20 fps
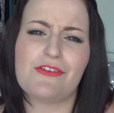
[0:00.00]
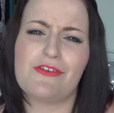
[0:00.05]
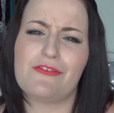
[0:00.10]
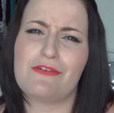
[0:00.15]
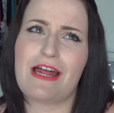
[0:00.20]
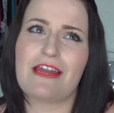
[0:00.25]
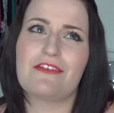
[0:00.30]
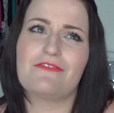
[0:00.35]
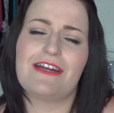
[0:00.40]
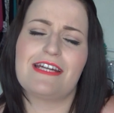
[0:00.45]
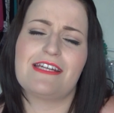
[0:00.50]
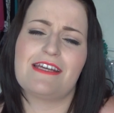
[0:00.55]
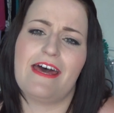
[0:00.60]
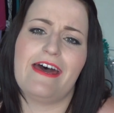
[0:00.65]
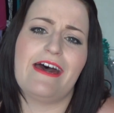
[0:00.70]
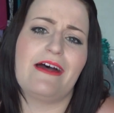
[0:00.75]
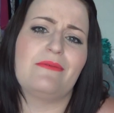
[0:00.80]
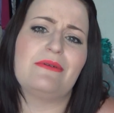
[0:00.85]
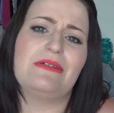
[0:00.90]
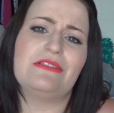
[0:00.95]
of you who have had red
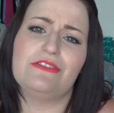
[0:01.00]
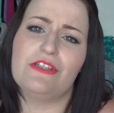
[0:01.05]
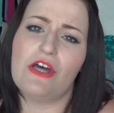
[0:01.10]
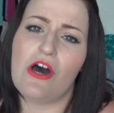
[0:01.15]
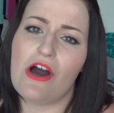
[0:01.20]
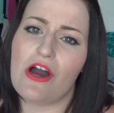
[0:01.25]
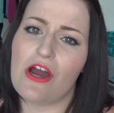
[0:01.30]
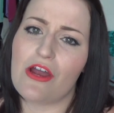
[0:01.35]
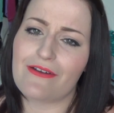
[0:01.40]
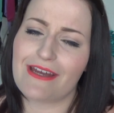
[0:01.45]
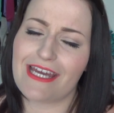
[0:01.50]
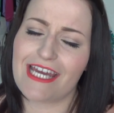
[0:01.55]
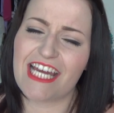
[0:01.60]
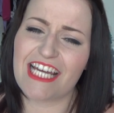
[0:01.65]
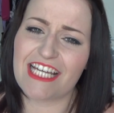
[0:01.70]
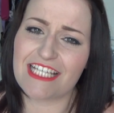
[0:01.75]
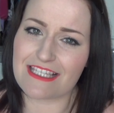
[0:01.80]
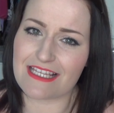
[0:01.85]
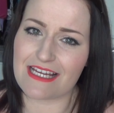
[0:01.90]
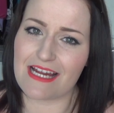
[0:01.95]
hair will know it
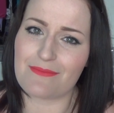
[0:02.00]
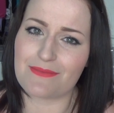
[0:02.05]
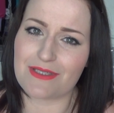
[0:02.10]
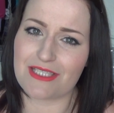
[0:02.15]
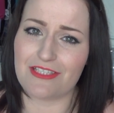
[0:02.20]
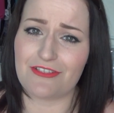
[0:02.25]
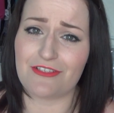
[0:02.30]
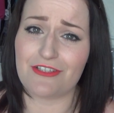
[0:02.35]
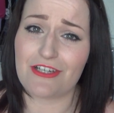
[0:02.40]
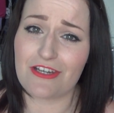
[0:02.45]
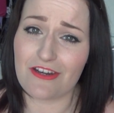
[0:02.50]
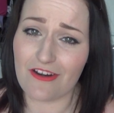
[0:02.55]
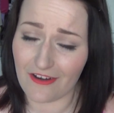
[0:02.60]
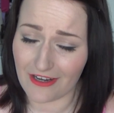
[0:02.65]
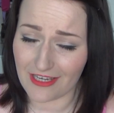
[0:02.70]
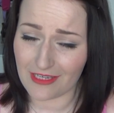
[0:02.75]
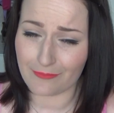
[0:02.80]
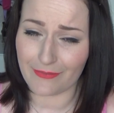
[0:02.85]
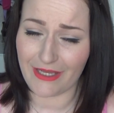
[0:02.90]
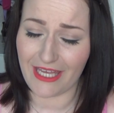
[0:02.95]
is an absolute
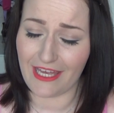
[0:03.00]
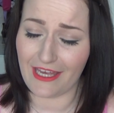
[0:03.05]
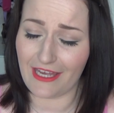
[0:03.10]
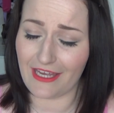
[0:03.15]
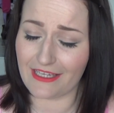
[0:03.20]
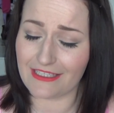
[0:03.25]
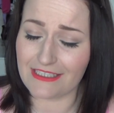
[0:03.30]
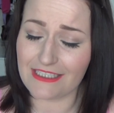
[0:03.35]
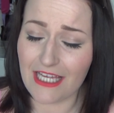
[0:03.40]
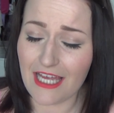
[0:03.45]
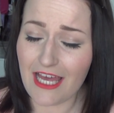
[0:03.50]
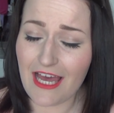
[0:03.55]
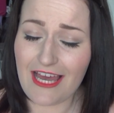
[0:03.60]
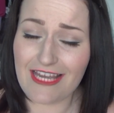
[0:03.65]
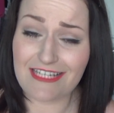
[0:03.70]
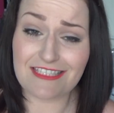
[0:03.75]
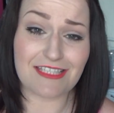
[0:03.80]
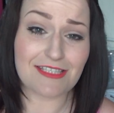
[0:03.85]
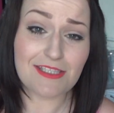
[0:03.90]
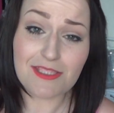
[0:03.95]
nightmare.
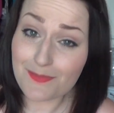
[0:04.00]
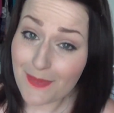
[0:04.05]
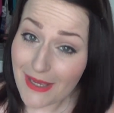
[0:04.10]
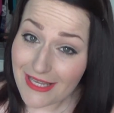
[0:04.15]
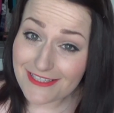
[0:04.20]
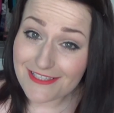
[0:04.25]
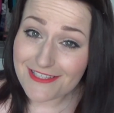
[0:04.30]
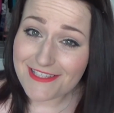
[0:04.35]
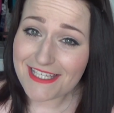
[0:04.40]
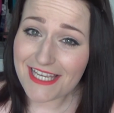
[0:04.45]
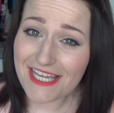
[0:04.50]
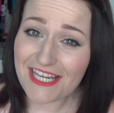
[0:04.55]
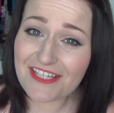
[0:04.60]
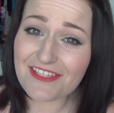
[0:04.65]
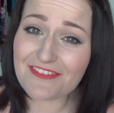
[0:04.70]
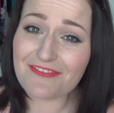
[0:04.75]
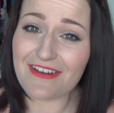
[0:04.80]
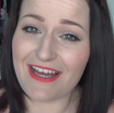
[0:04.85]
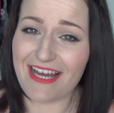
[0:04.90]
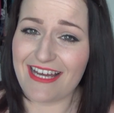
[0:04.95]
It's
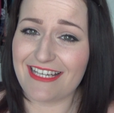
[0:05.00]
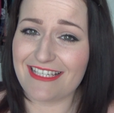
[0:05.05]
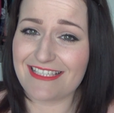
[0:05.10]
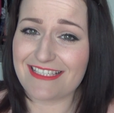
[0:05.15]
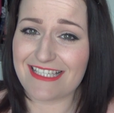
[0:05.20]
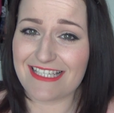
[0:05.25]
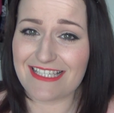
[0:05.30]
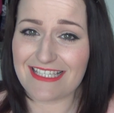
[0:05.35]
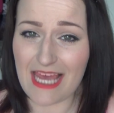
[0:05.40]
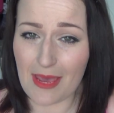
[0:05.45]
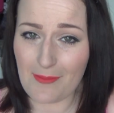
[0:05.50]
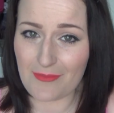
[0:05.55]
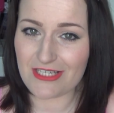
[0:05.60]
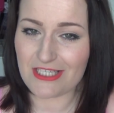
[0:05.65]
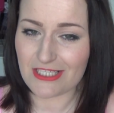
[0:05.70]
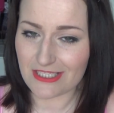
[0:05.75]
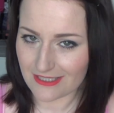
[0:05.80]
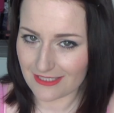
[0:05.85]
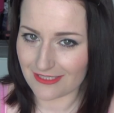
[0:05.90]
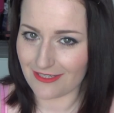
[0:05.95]
expensive and it
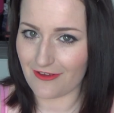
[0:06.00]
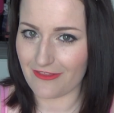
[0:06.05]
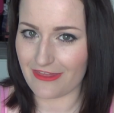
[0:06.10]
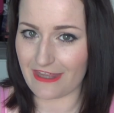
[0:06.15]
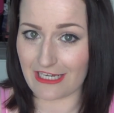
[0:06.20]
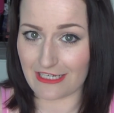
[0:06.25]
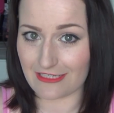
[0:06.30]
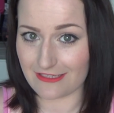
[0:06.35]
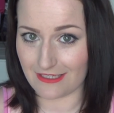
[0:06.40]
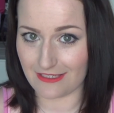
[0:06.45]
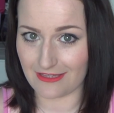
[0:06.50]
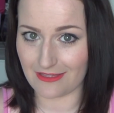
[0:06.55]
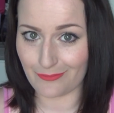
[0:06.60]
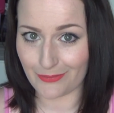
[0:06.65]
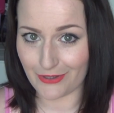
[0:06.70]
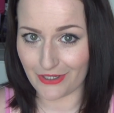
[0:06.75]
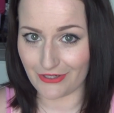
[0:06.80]
damages a lot of things in the